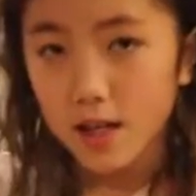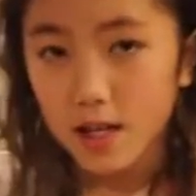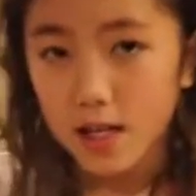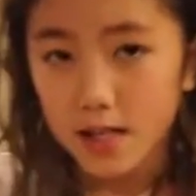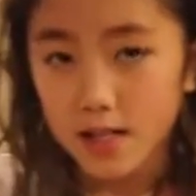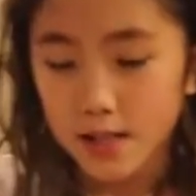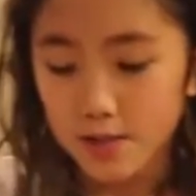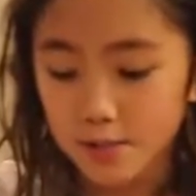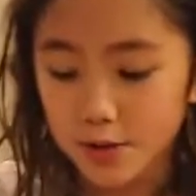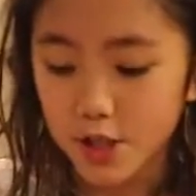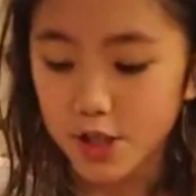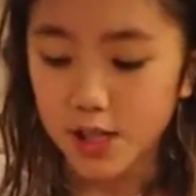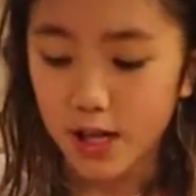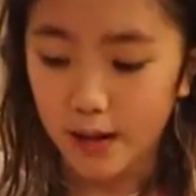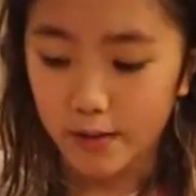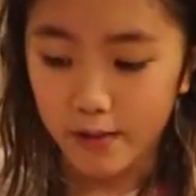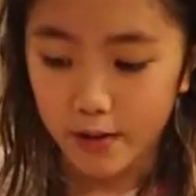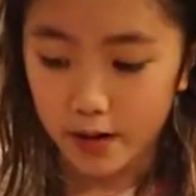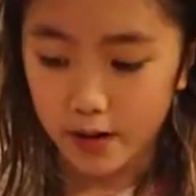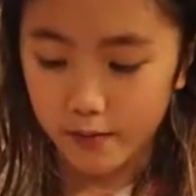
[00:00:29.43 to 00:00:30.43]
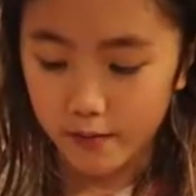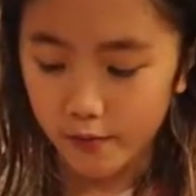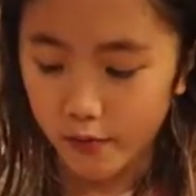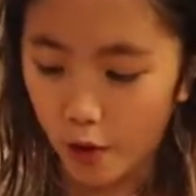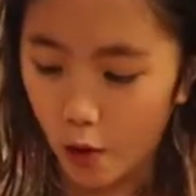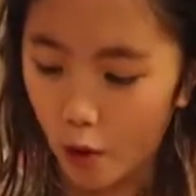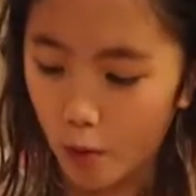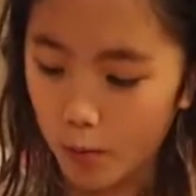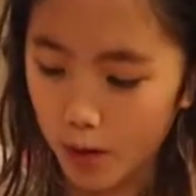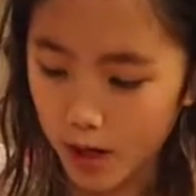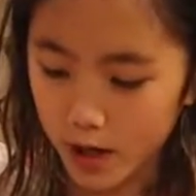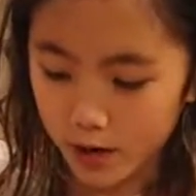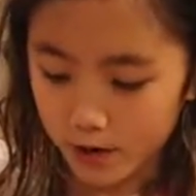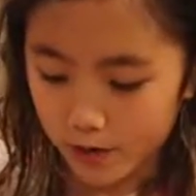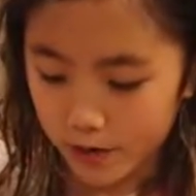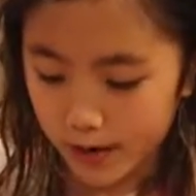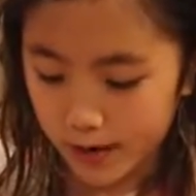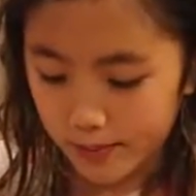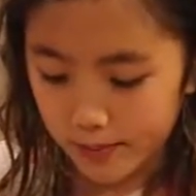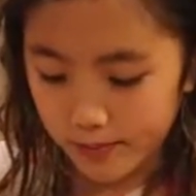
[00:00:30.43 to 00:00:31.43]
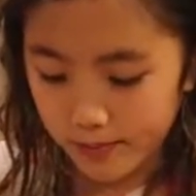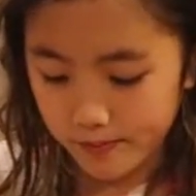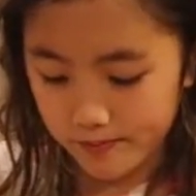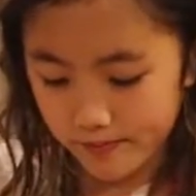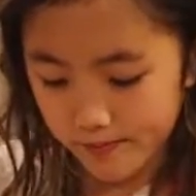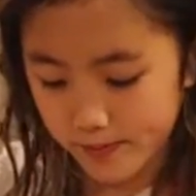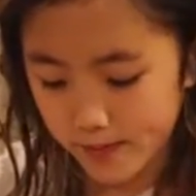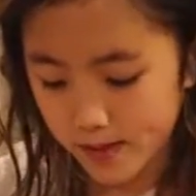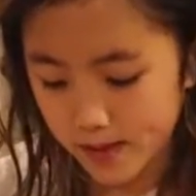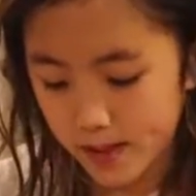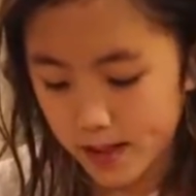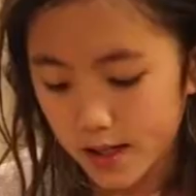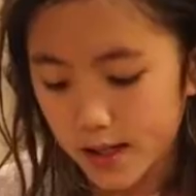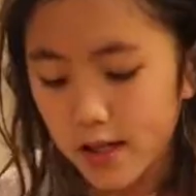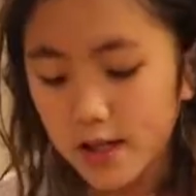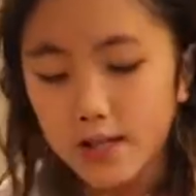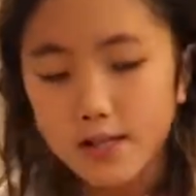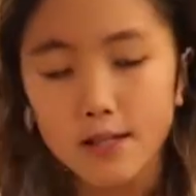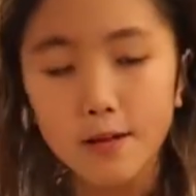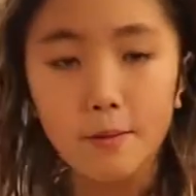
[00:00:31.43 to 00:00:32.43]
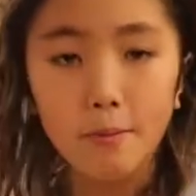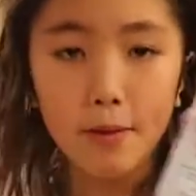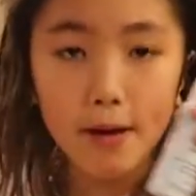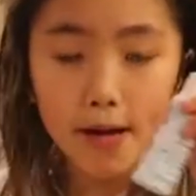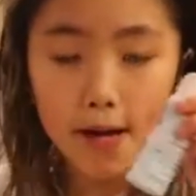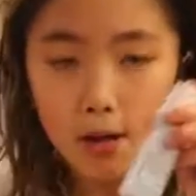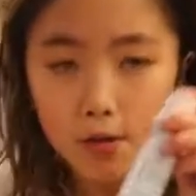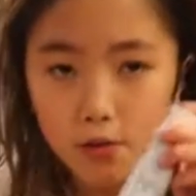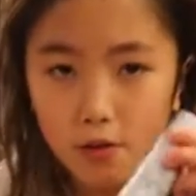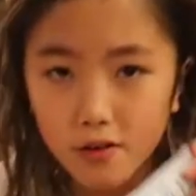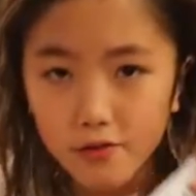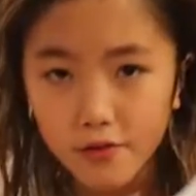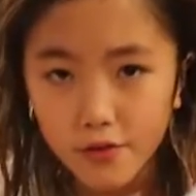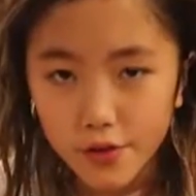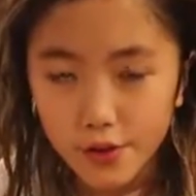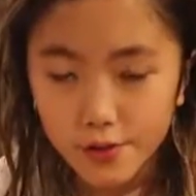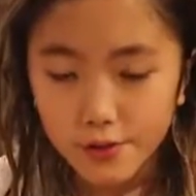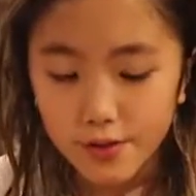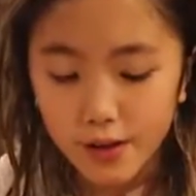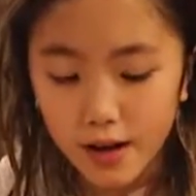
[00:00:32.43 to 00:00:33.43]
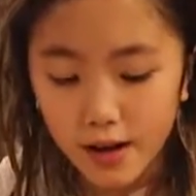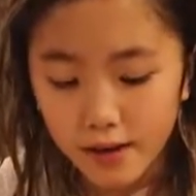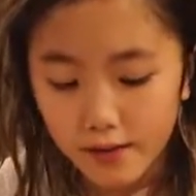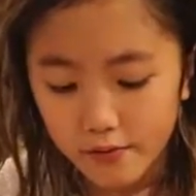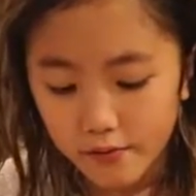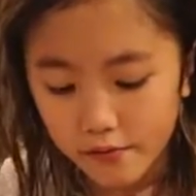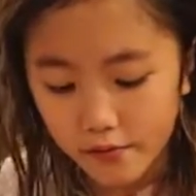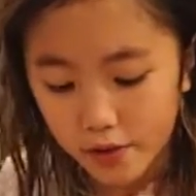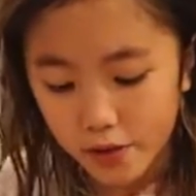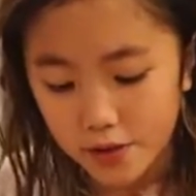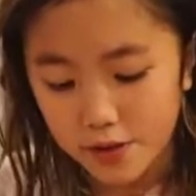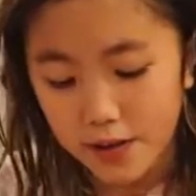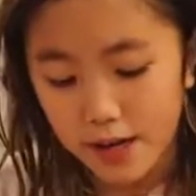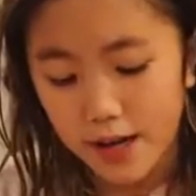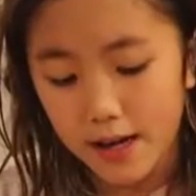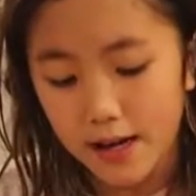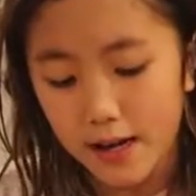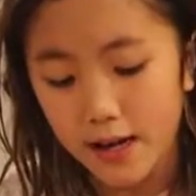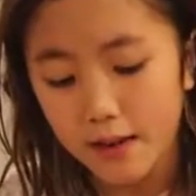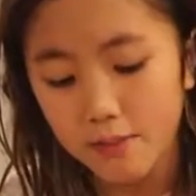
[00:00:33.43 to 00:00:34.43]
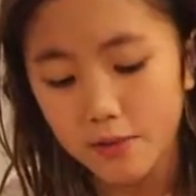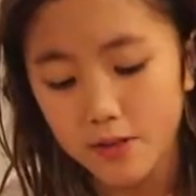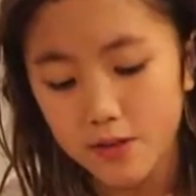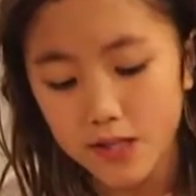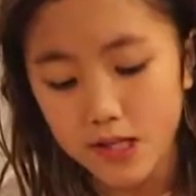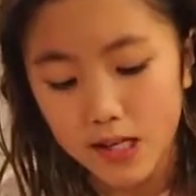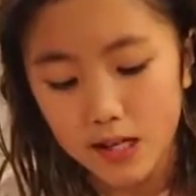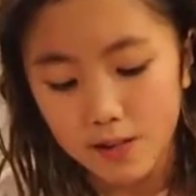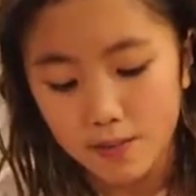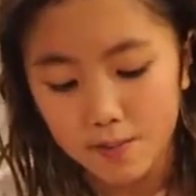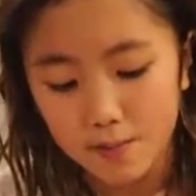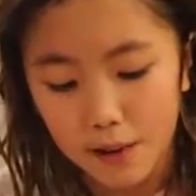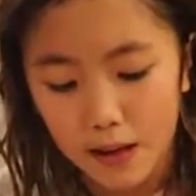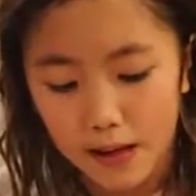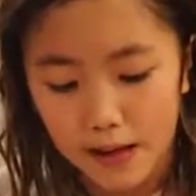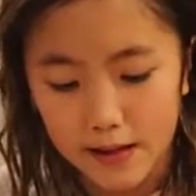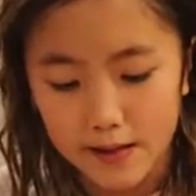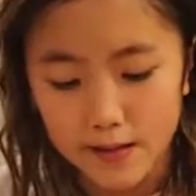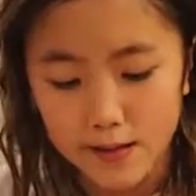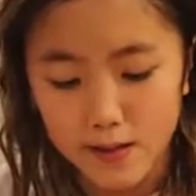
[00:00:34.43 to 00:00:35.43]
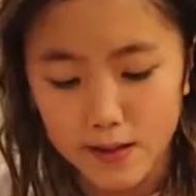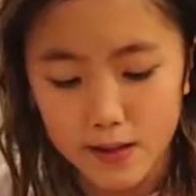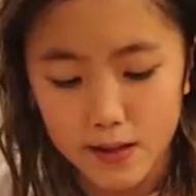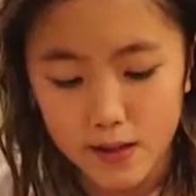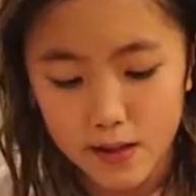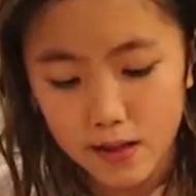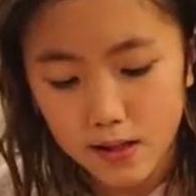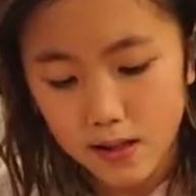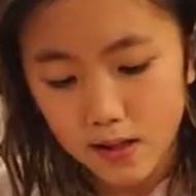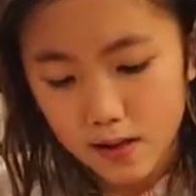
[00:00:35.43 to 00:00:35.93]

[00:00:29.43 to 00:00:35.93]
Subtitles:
some shaving foam or cream, some paint or food dye. I'm using paint,